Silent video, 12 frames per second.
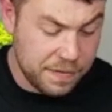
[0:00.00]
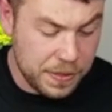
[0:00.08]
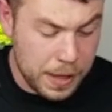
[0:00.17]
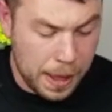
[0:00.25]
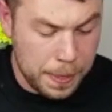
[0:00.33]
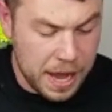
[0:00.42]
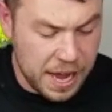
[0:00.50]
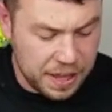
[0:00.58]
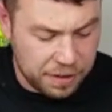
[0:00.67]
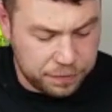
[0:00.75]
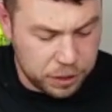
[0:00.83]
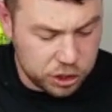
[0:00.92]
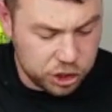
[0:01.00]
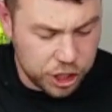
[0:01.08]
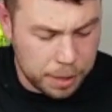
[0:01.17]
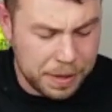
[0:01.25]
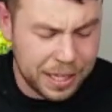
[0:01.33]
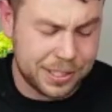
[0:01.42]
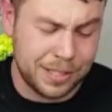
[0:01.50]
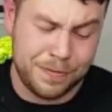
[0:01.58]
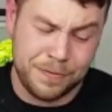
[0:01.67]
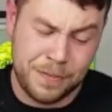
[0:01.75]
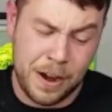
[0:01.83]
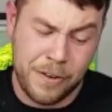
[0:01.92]
Even that there, that first shape, that's a
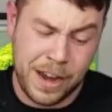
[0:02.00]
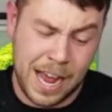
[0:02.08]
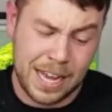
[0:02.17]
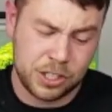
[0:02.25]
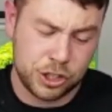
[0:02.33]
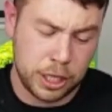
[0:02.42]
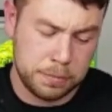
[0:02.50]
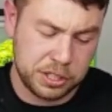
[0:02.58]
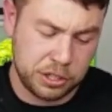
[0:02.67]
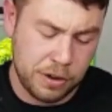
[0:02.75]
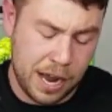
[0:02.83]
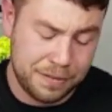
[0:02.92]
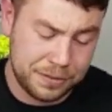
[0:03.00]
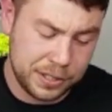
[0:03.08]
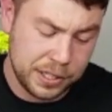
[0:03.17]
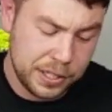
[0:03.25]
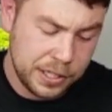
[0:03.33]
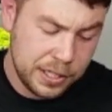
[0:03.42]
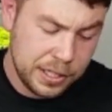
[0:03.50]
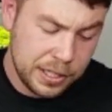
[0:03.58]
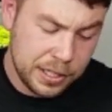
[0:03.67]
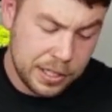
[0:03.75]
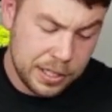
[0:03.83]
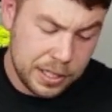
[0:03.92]
very hard shape to craft.
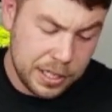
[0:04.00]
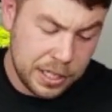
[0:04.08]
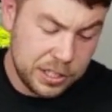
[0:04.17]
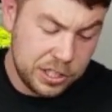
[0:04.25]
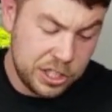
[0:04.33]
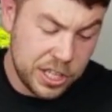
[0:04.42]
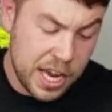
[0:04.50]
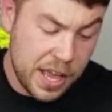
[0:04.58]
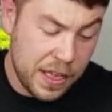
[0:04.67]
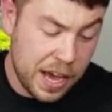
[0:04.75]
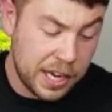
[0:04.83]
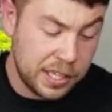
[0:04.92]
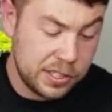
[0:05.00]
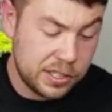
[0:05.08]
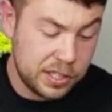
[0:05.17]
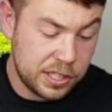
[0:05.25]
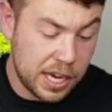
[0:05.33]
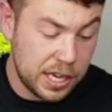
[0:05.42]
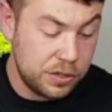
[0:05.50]
And yeah, that is